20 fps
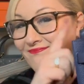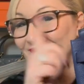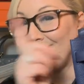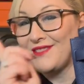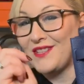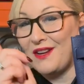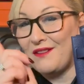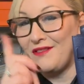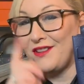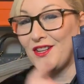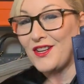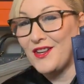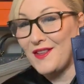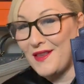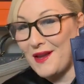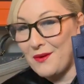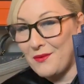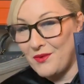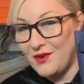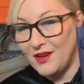have a look at
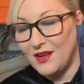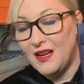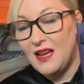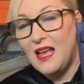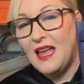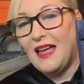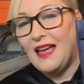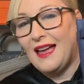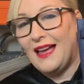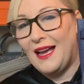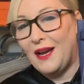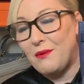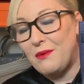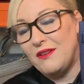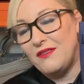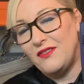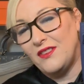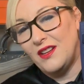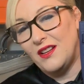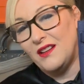that one.
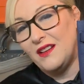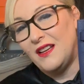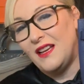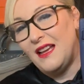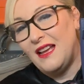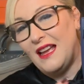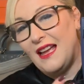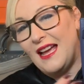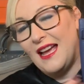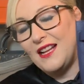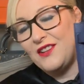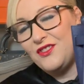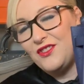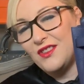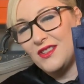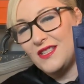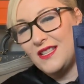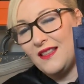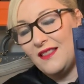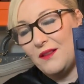However, I
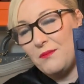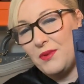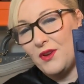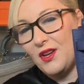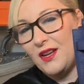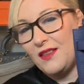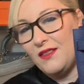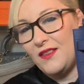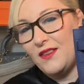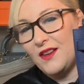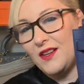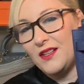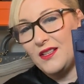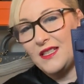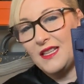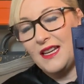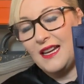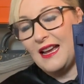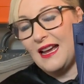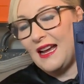just think the Birkin
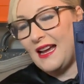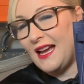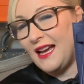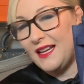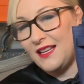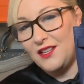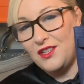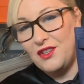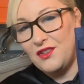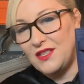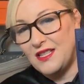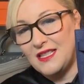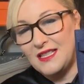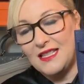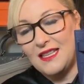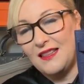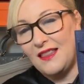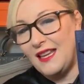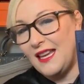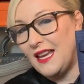30, I can use this
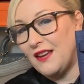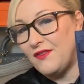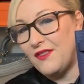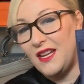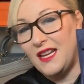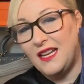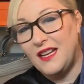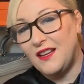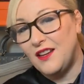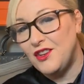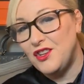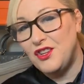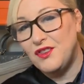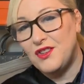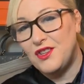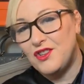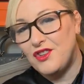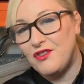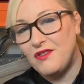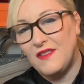in the evening, I can use
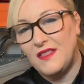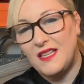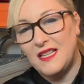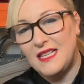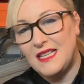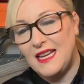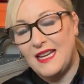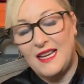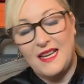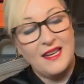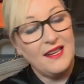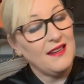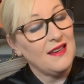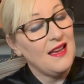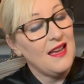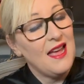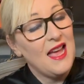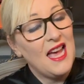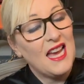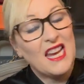it during the day,
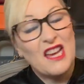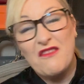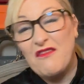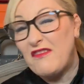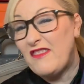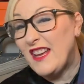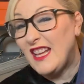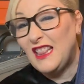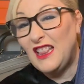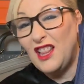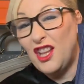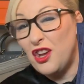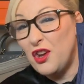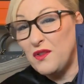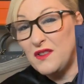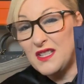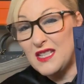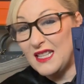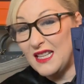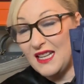can fit
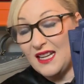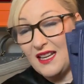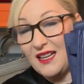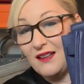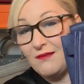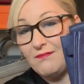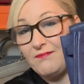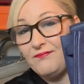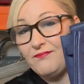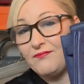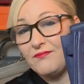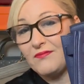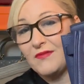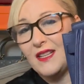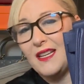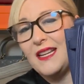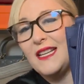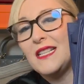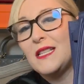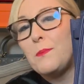loads in it.
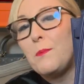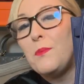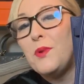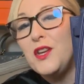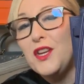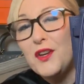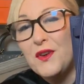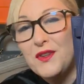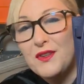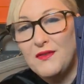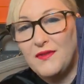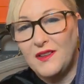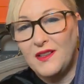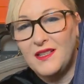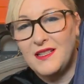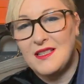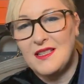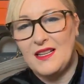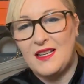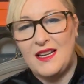It's beautiful,
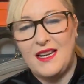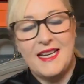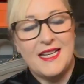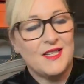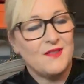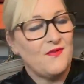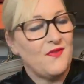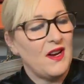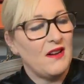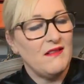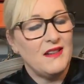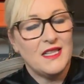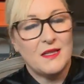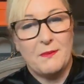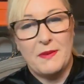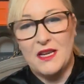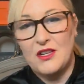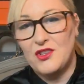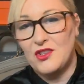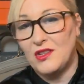isn't it? It's very
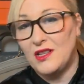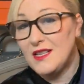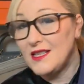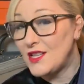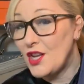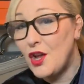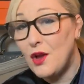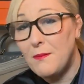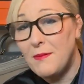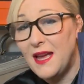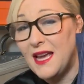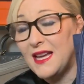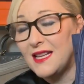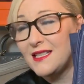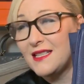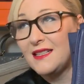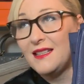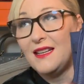special. It's Hermes,